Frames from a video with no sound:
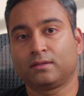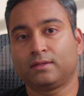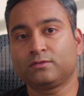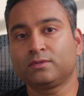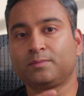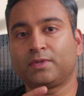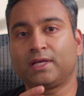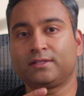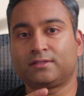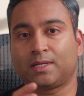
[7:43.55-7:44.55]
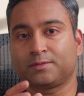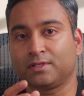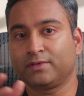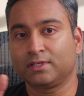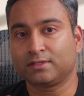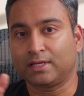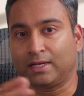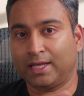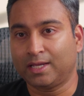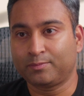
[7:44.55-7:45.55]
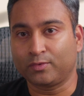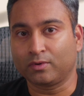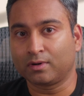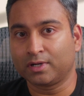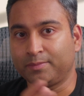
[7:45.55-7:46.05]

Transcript: That's when the plan stops living inside an app or